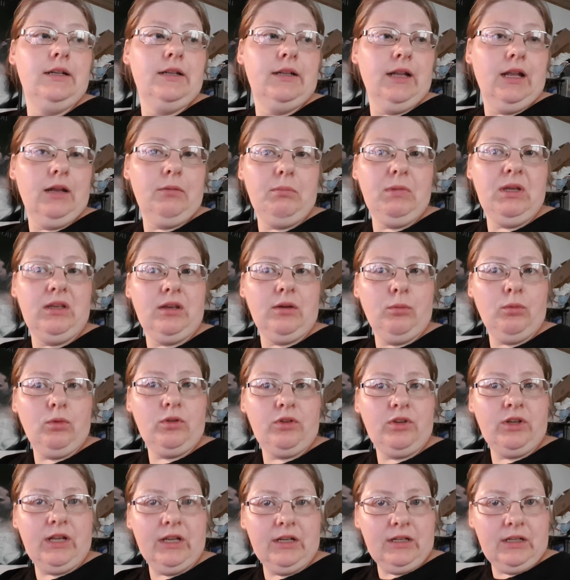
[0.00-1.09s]
that means I want
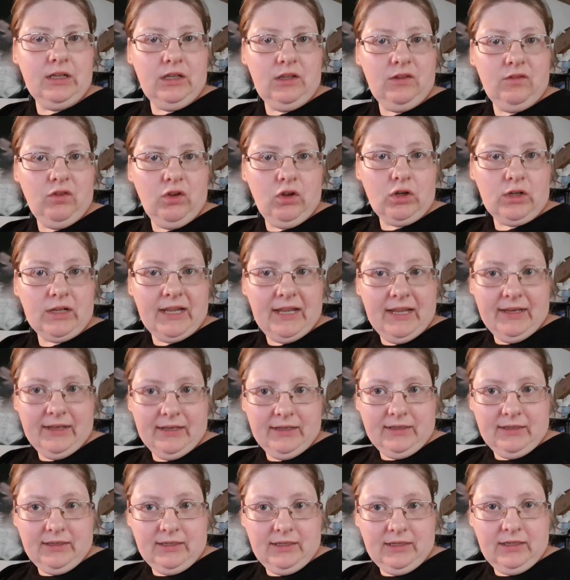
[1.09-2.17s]
to get this vlog
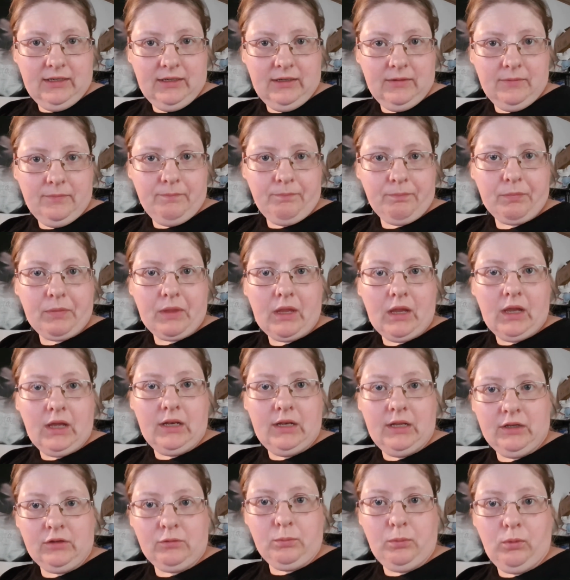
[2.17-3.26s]
edited and
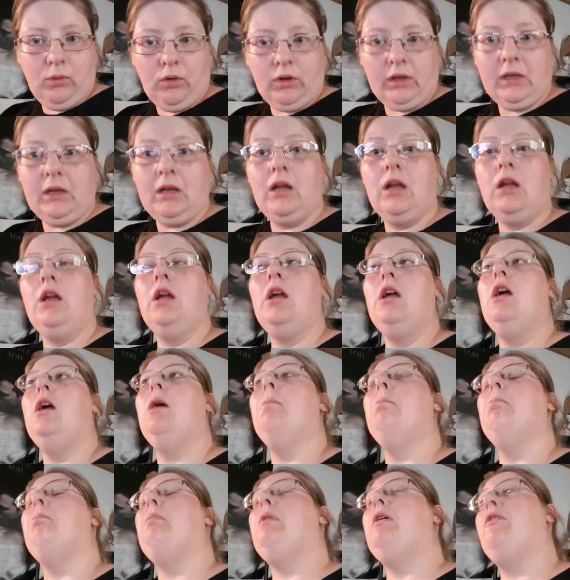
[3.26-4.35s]
exporting
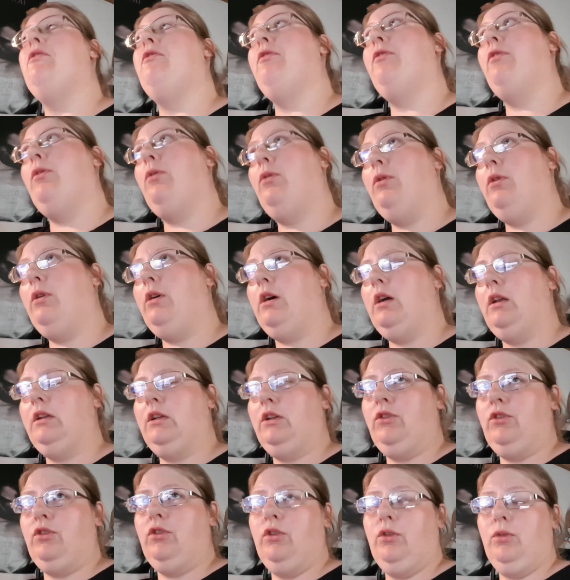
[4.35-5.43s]
before I
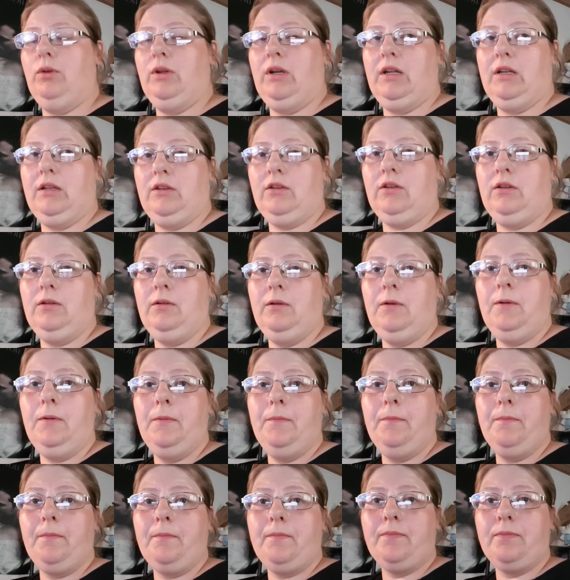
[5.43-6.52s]
need to do that.
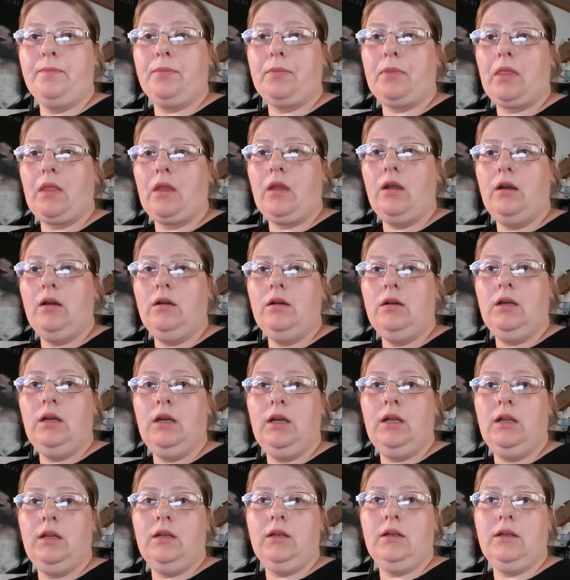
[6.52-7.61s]

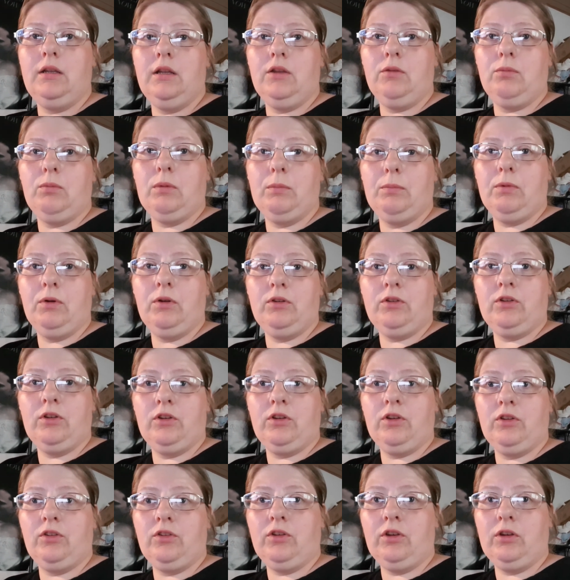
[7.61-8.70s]
Um, that's my boss that just